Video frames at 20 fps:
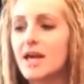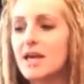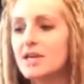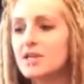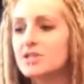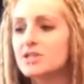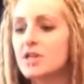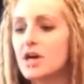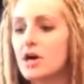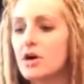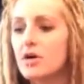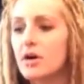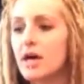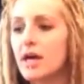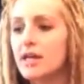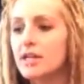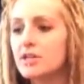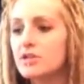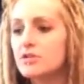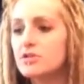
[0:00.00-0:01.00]
So
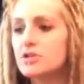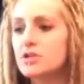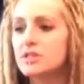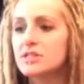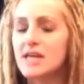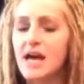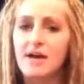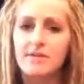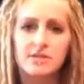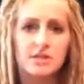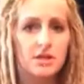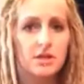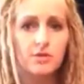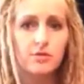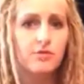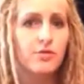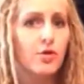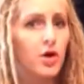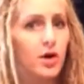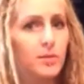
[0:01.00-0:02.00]
you just have to
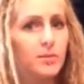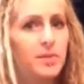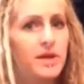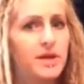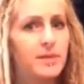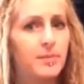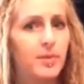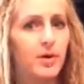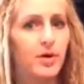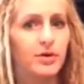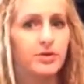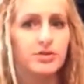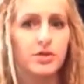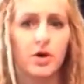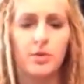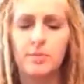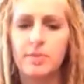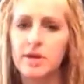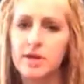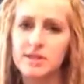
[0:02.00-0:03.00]
inform people.
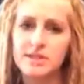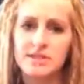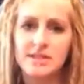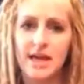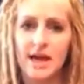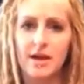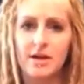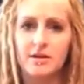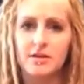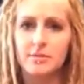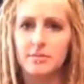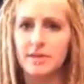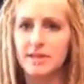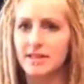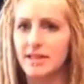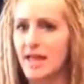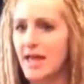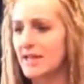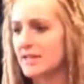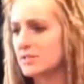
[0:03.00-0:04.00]
Don't be scared to be
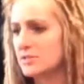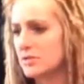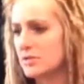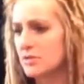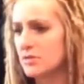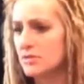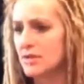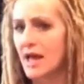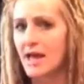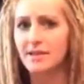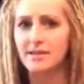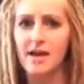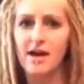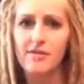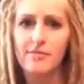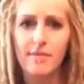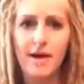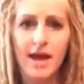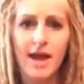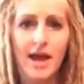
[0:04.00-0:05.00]
like, dude, I
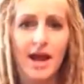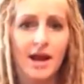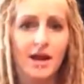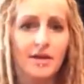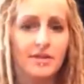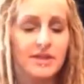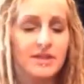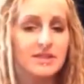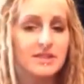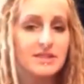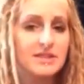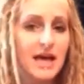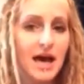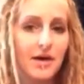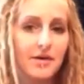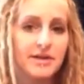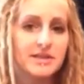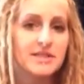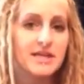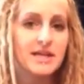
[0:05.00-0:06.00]
love my hair and this is how
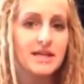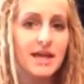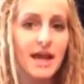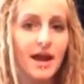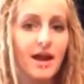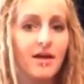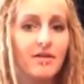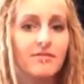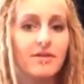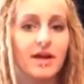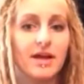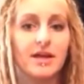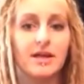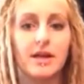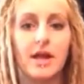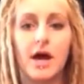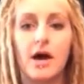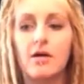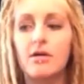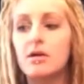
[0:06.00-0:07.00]
I take care of it, you
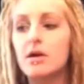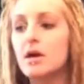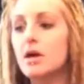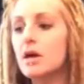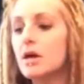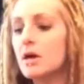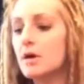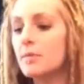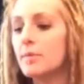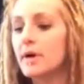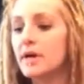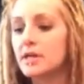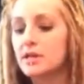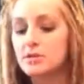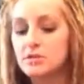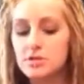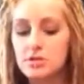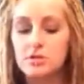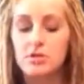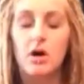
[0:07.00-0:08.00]
know? But
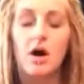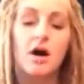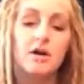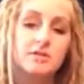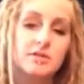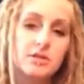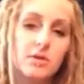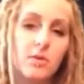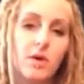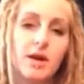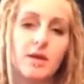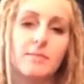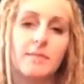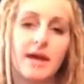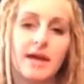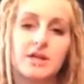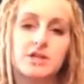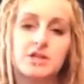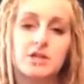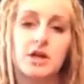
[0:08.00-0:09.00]
you do also want to
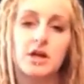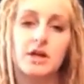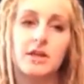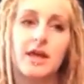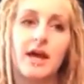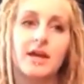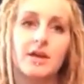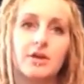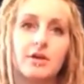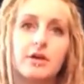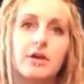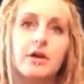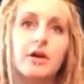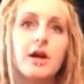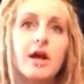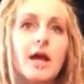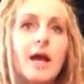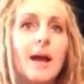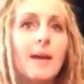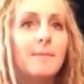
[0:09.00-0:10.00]
make sure that you're
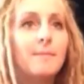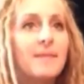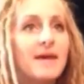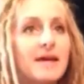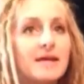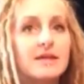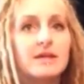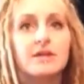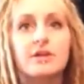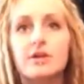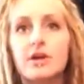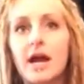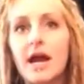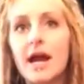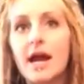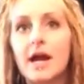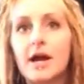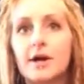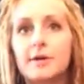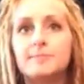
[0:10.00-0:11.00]
making your
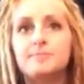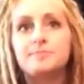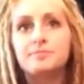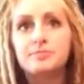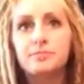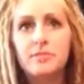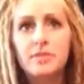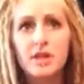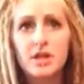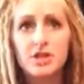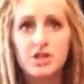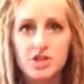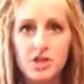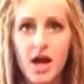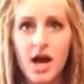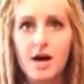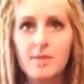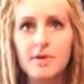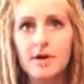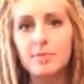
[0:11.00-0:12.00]
hair
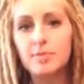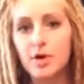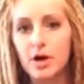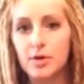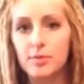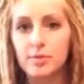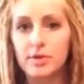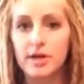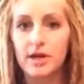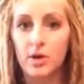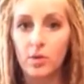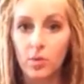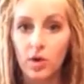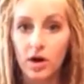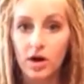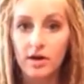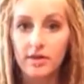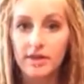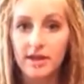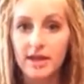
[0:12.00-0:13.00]
job appropriate
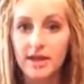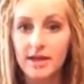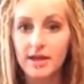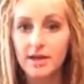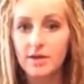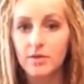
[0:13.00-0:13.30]
worthy.